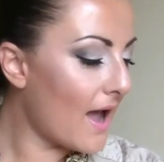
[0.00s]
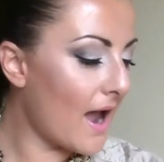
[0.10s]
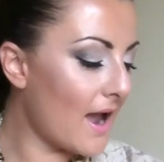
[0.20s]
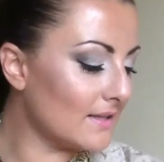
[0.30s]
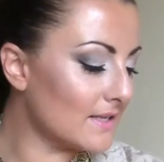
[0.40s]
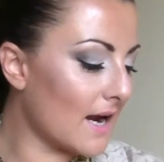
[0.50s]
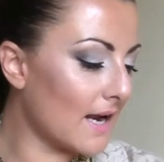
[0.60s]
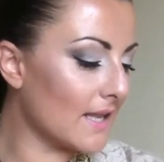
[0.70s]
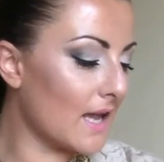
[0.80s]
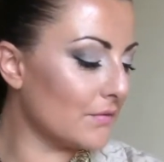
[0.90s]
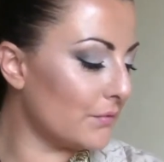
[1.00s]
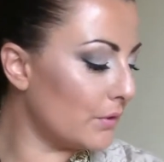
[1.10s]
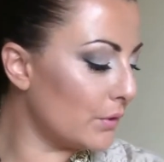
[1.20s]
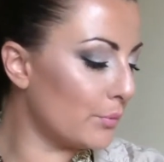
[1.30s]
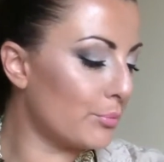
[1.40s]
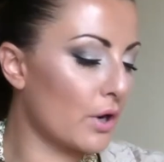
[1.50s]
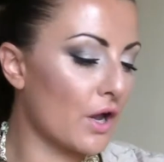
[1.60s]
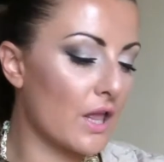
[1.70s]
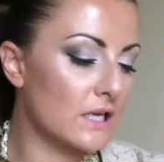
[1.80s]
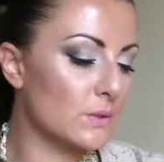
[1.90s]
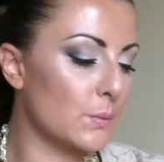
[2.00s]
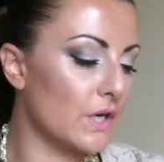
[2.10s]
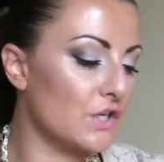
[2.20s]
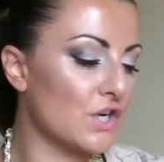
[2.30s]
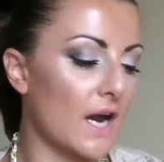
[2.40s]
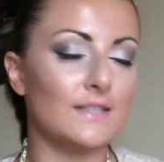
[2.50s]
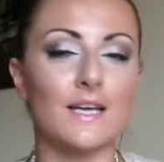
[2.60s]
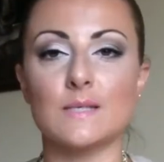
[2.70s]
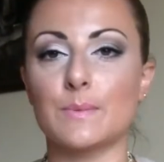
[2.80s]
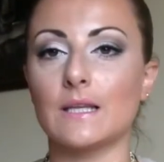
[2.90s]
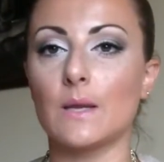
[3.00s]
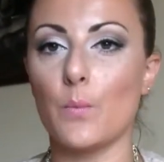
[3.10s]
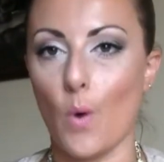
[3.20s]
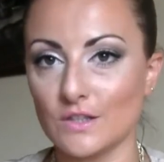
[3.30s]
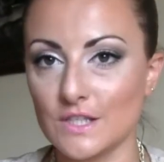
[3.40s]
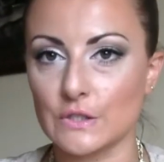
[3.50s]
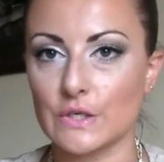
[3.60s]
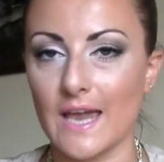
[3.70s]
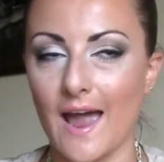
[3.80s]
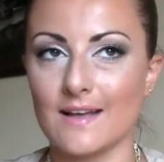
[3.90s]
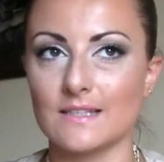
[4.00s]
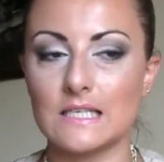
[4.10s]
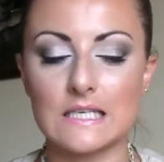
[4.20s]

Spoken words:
And I get few products which I desperately wanted to get.